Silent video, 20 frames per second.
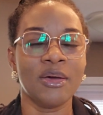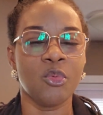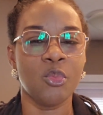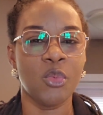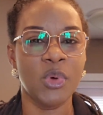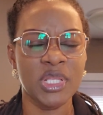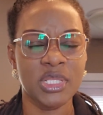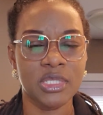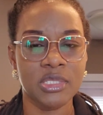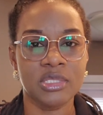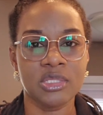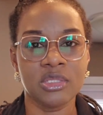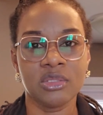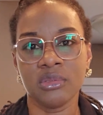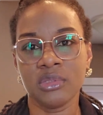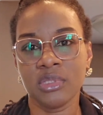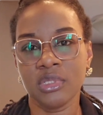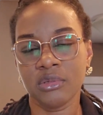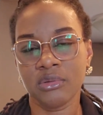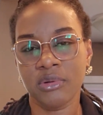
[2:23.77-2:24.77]
Wait
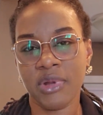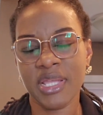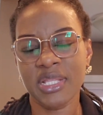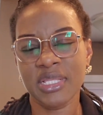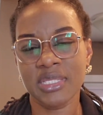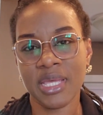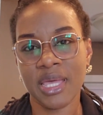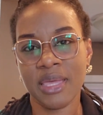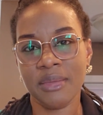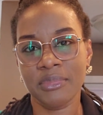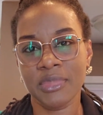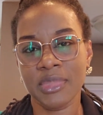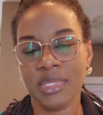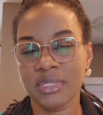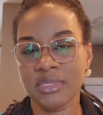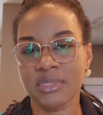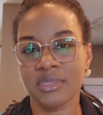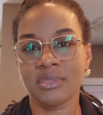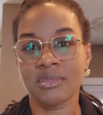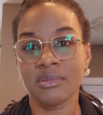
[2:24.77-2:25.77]
till the right time
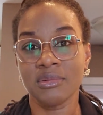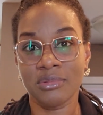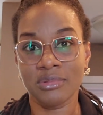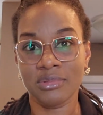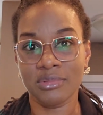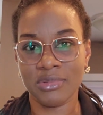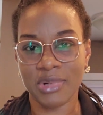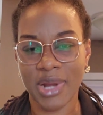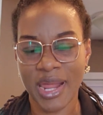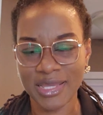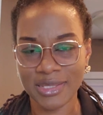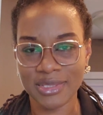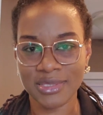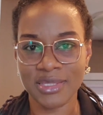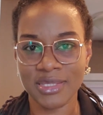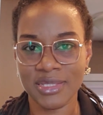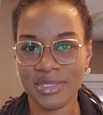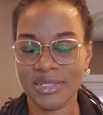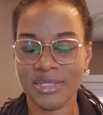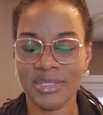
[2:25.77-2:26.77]
is right
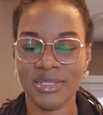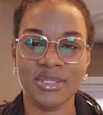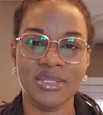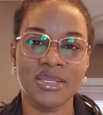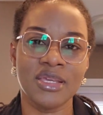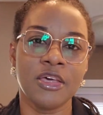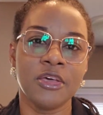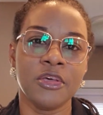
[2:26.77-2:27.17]
indeed,